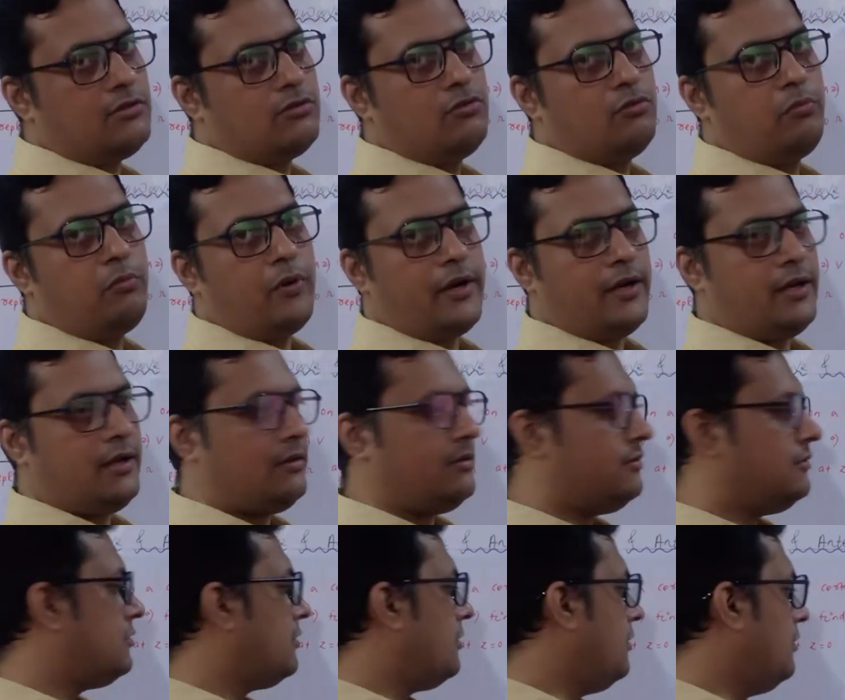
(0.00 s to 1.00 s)

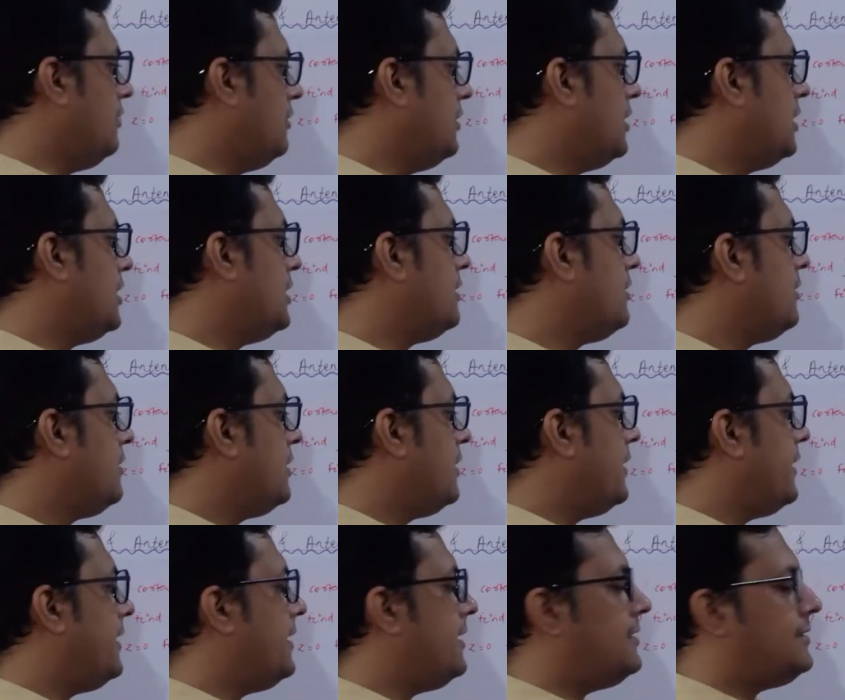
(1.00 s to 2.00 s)
2.2. So
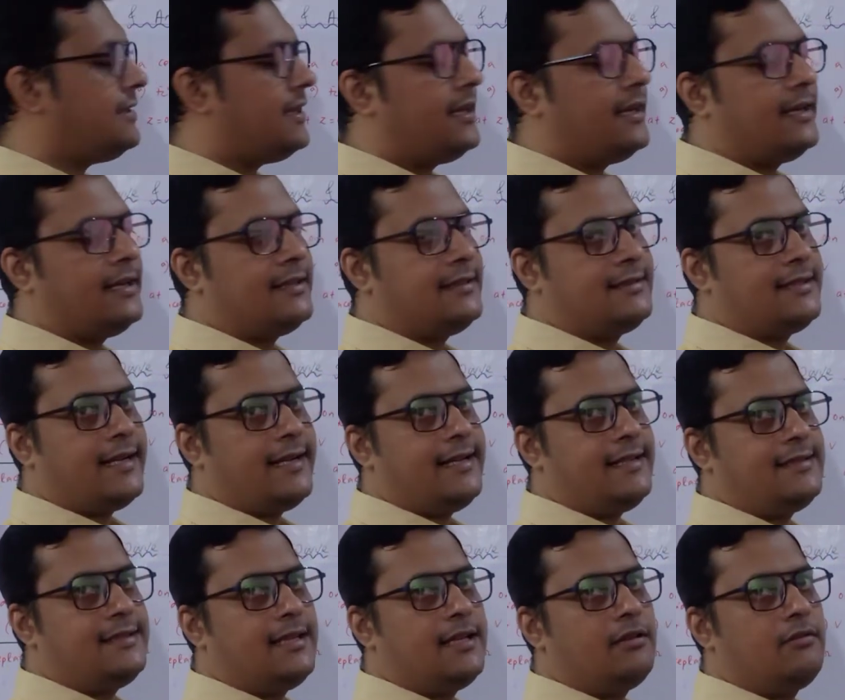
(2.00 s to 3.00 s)
it is Z
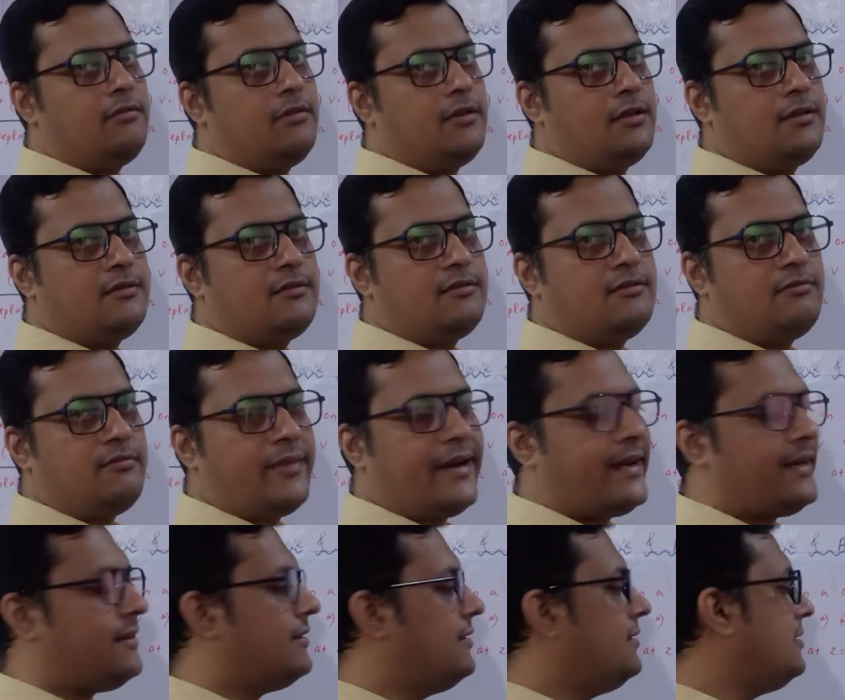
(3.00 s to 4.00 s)
is equals to
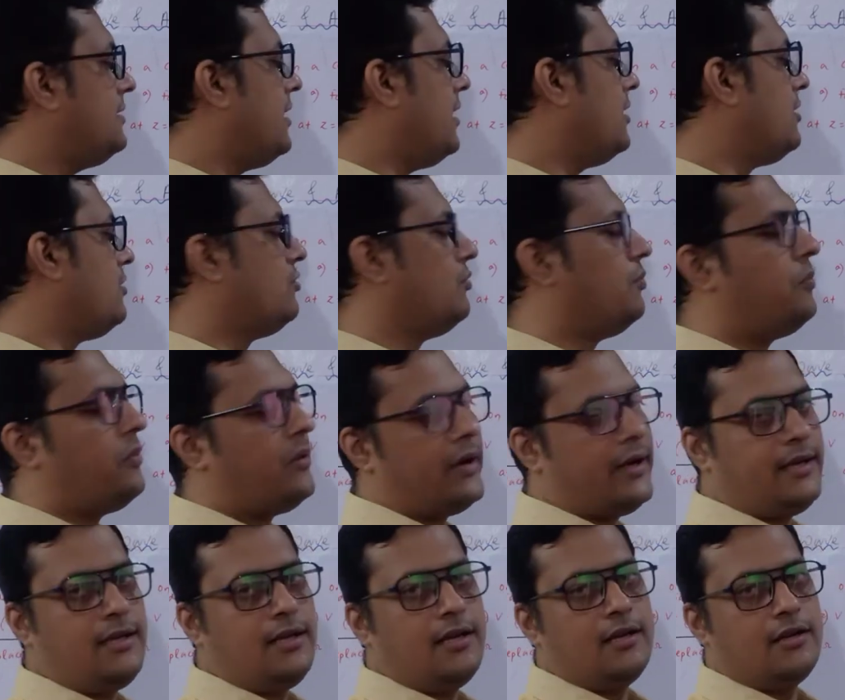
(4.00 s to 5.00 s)
minus
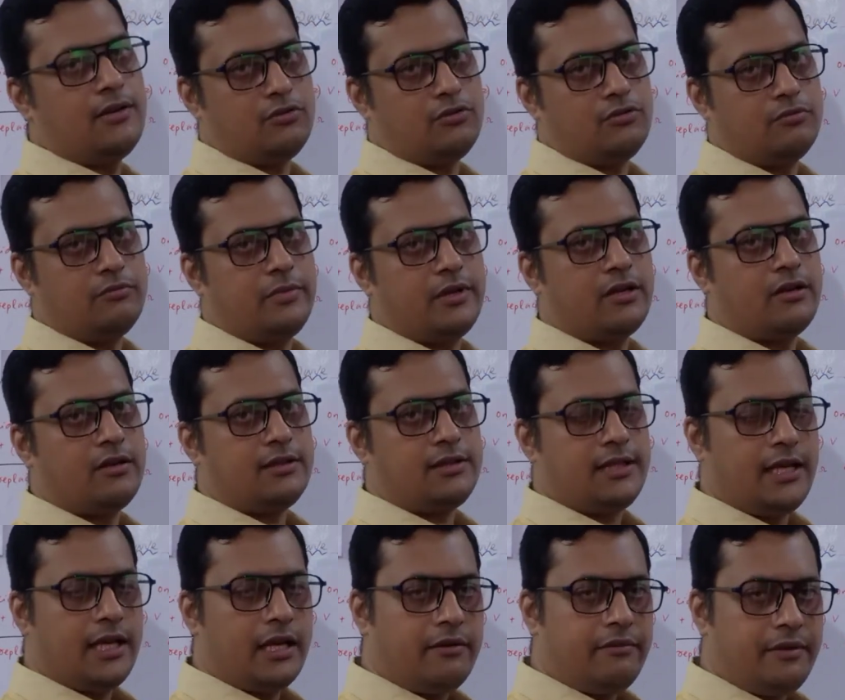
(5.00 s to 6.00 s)
2.2 because
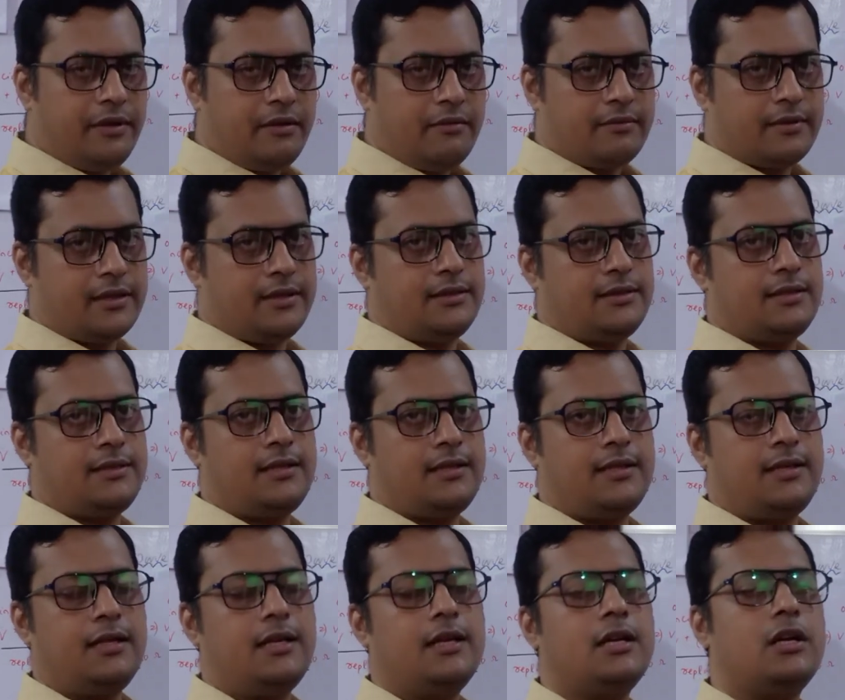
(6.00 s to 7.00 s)
here we have
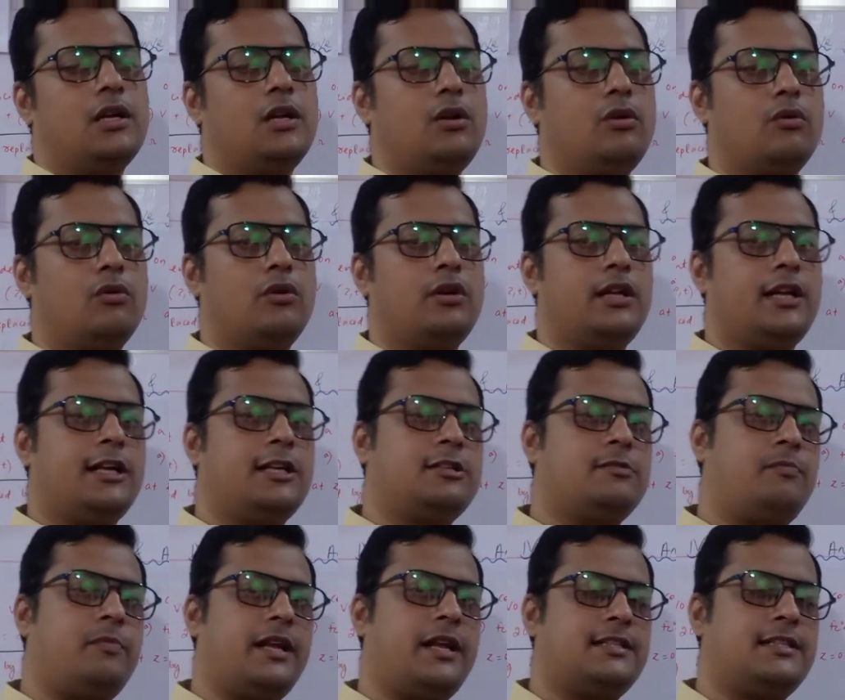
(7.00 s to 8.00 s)
considered load is
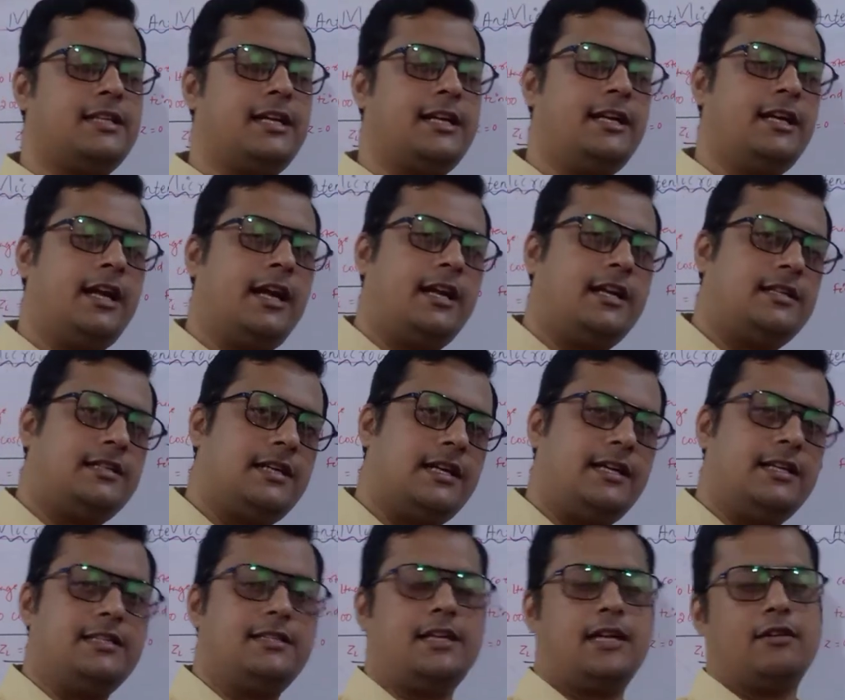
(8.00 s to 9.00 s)
present at Z
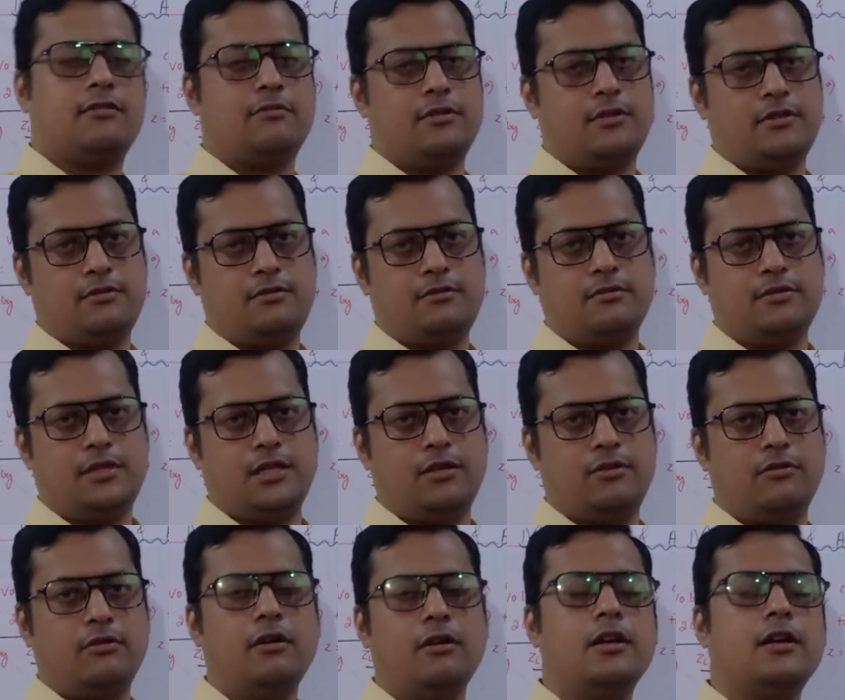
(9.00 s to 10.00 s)
is equals to
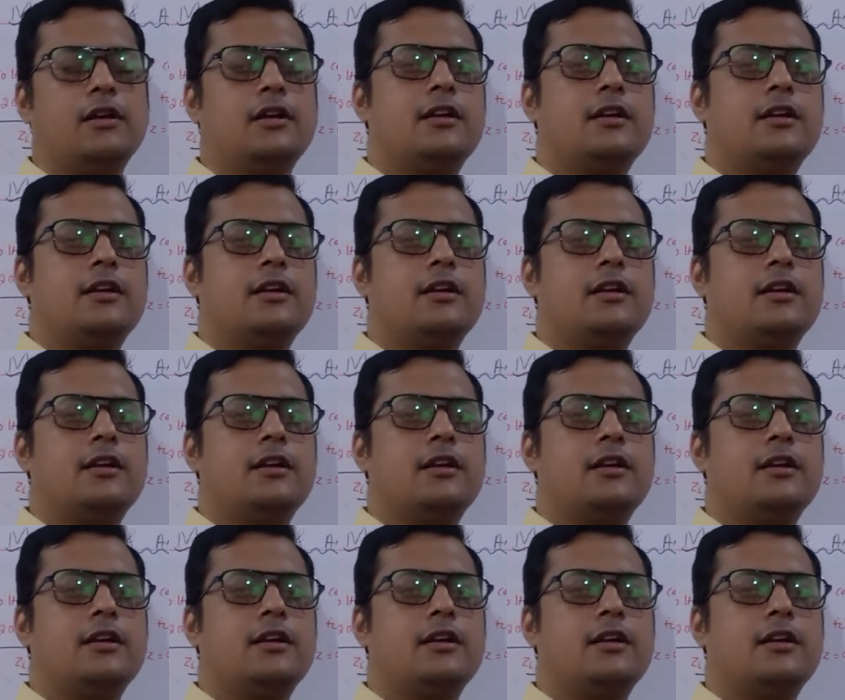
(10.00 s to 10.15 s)
0.